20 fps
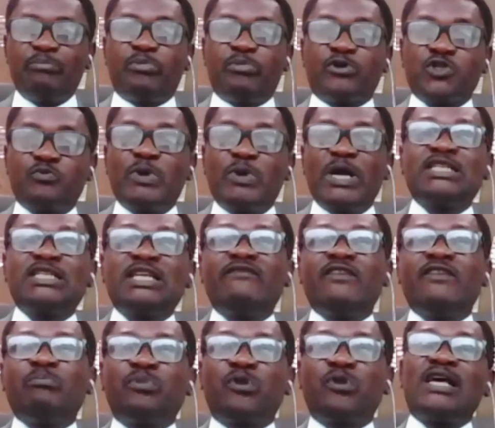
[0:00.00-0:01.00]

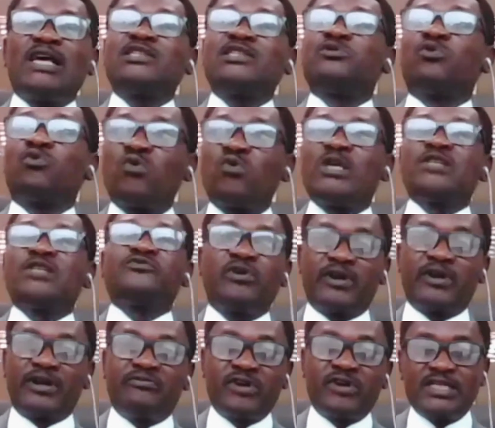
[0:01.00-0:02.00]
prospective employers request
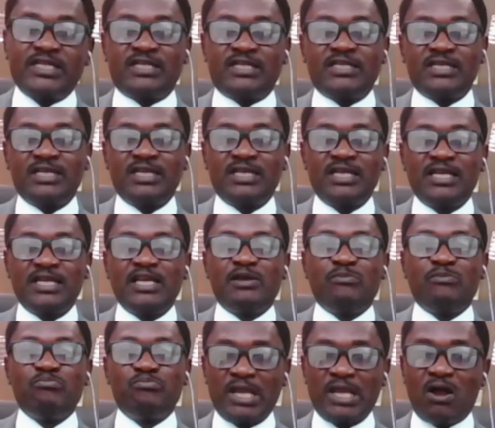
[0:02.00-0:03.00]
for reference
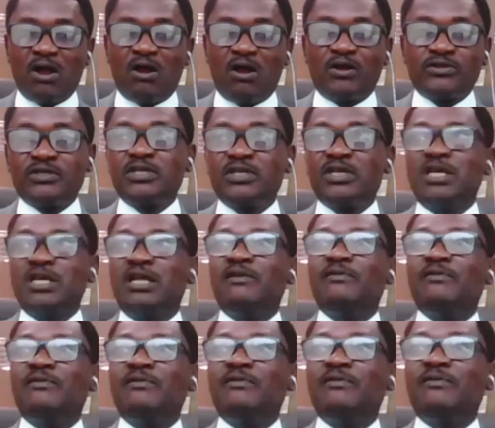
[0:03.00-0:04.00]
because
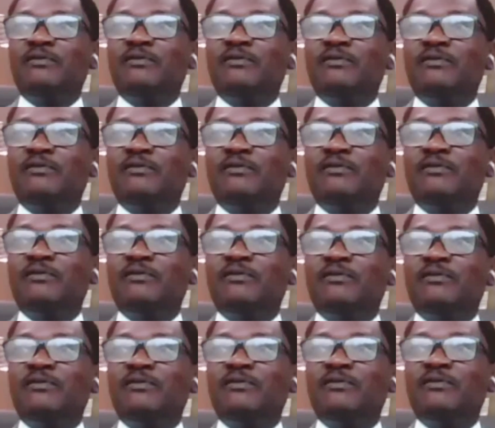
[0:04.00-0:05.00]
they want to get
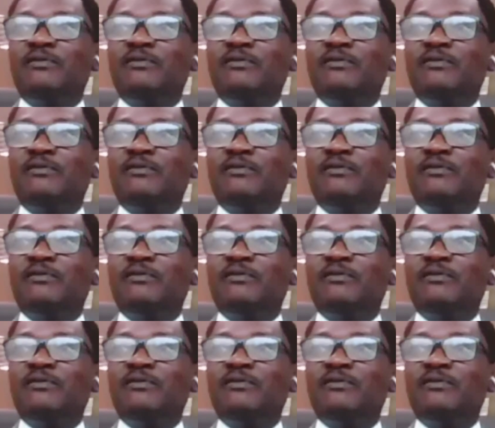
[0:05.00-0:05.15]
an